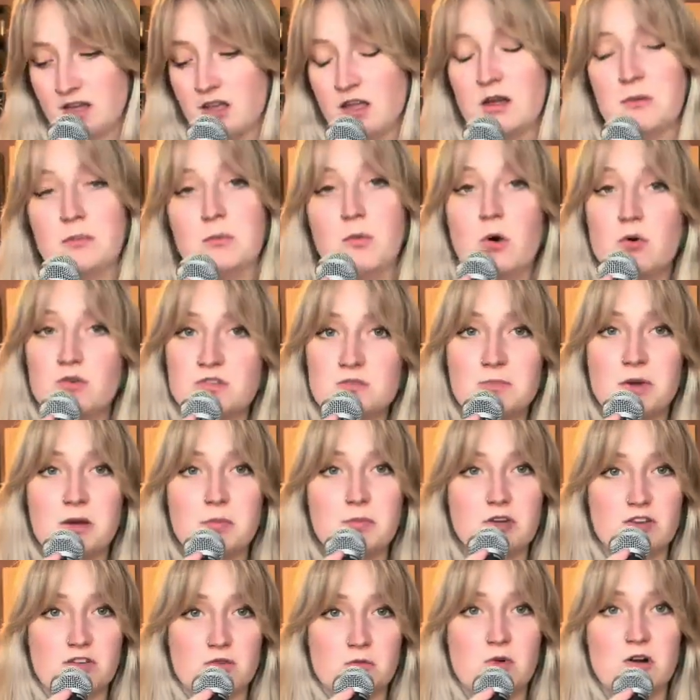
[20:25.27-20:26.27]
Most
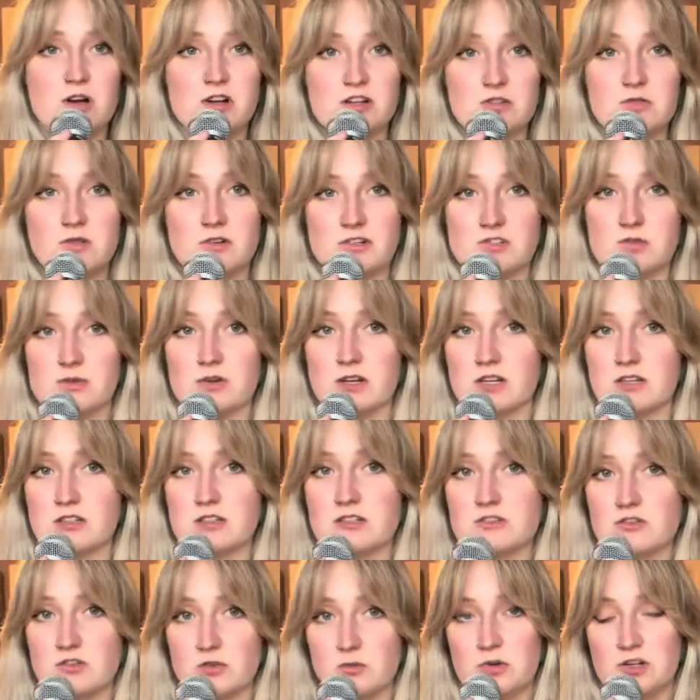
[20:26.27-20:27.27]
people in the world who are doing it
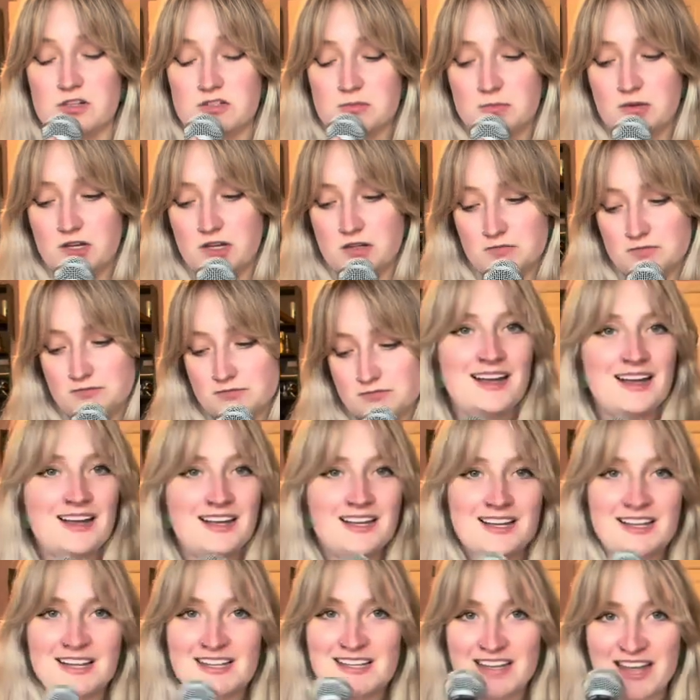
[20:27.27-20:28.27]
don't want to be.
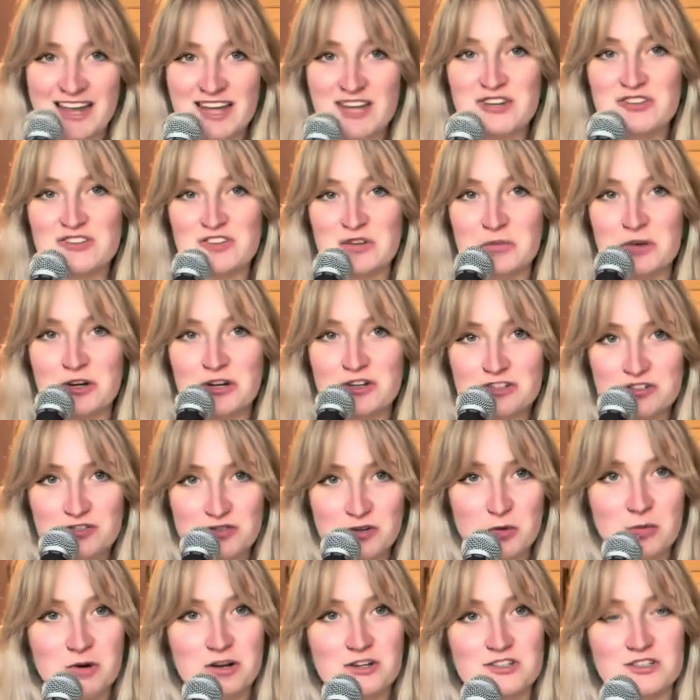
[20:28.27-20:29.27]
Thank you so much
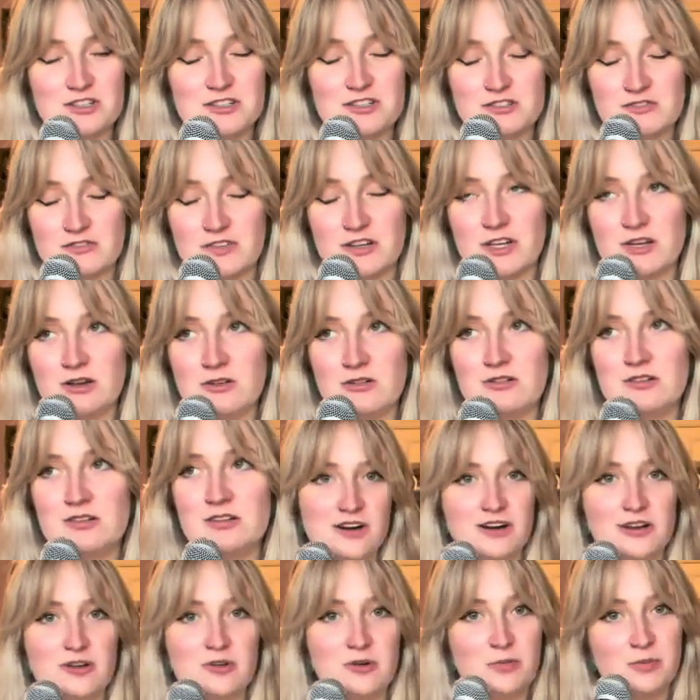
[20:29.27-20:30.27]
for watching this video.
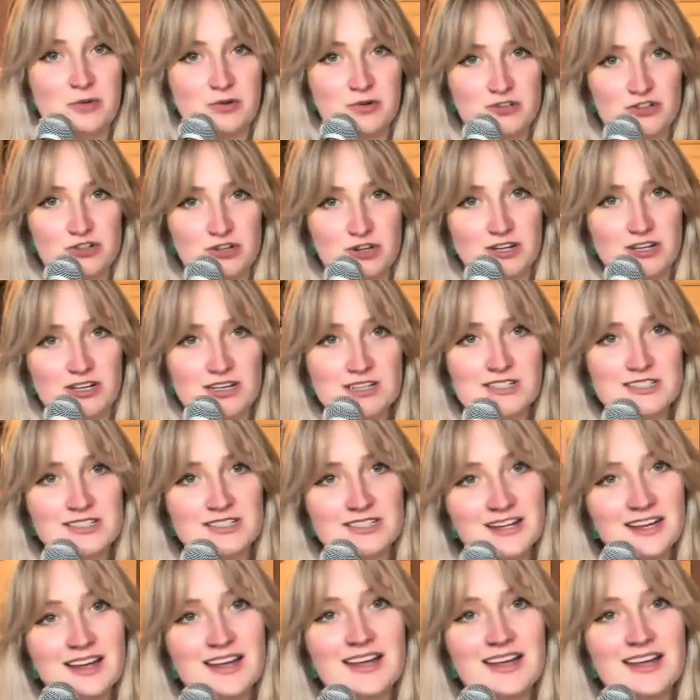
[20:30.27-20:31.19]
I hope you enjoyed it.